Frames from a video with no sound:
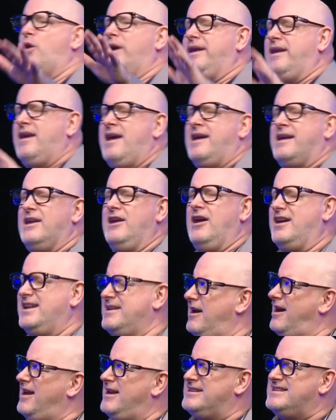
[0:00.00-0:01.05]
And, you know, i
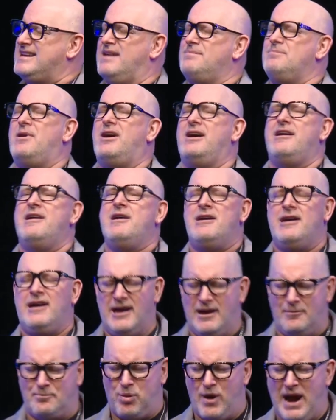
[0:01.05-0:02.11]
had done my
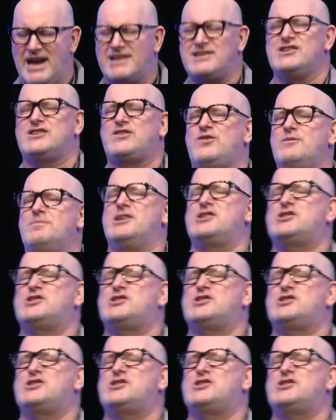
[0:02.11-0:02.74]
uh, practice for my